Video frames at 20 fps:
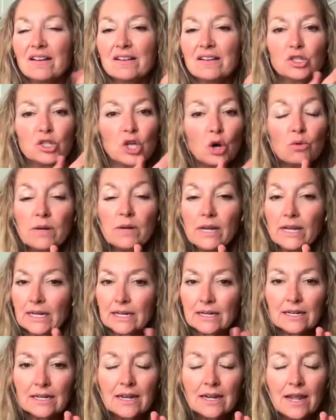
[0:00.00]
so
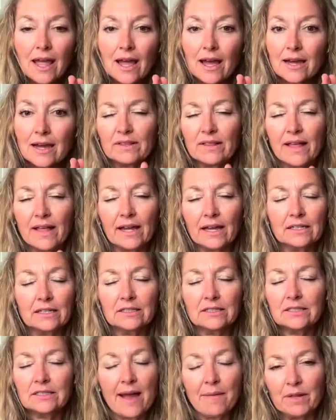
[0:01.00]
needed and like
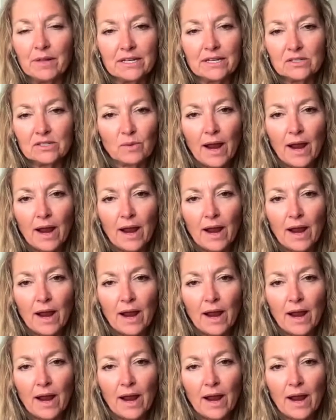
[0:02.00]
timeless